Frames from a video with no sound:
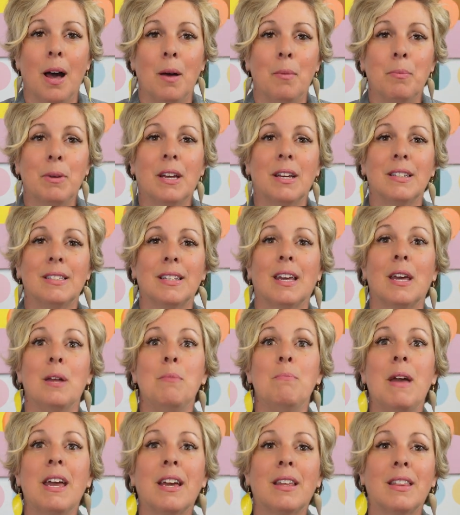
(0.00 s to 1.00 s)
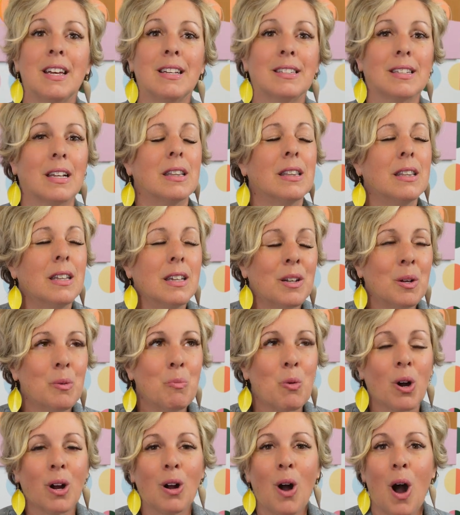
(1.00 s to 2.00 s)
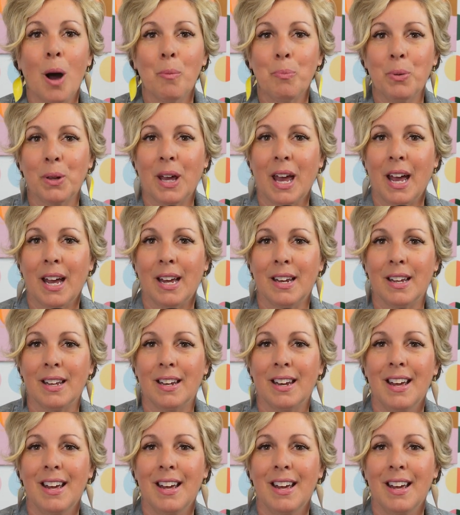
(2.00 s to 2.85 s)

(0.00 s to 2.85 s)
because it can make things a little more complicated.